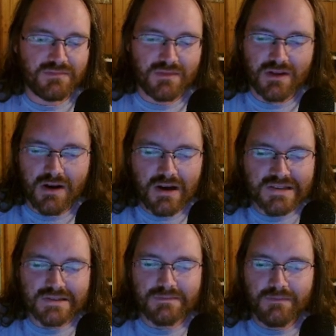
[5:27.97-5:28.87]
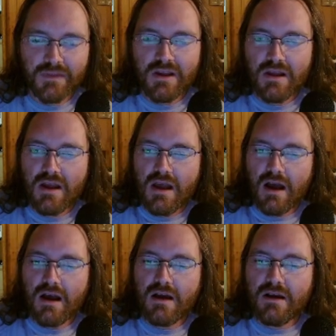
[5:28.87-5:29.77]
Awesome.
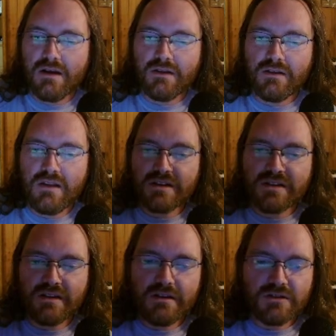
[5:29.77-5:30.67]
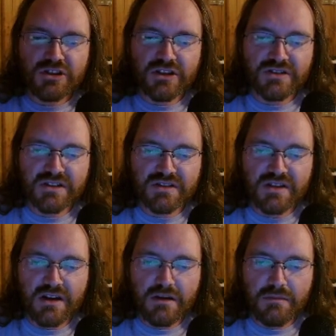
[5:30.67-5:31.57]
Next thing, shares
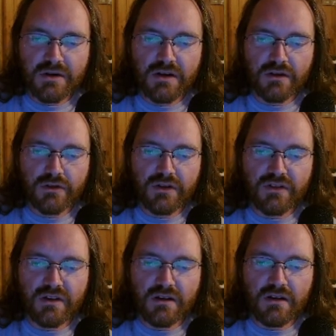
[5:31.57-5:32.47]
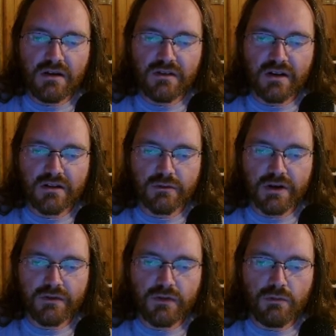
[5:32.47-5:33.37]
outstanding, but increasing these at a
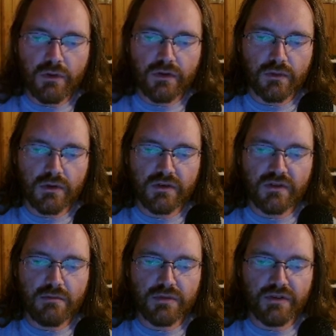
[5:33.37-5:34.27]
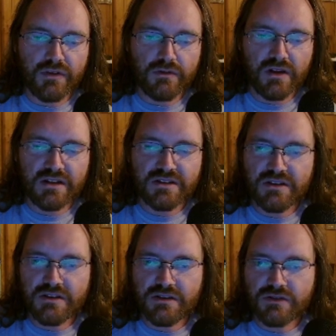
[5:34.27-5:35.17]
rate of 2.37% over the last
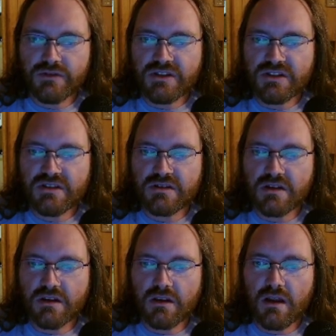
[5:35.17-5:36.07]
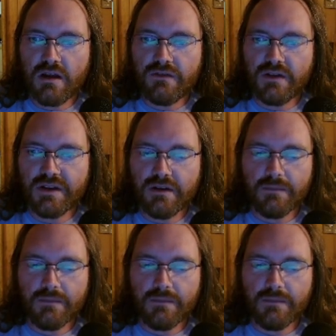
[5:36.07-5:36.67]
10 years, which is lovely.